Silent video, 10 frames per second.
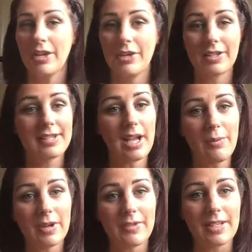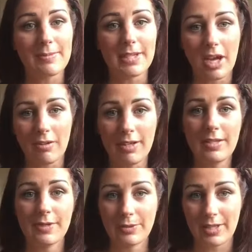You can sell one of these
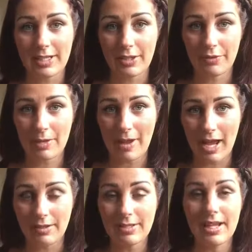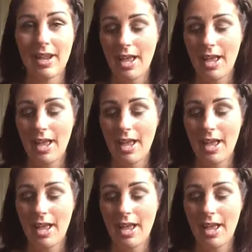mascaras for £23.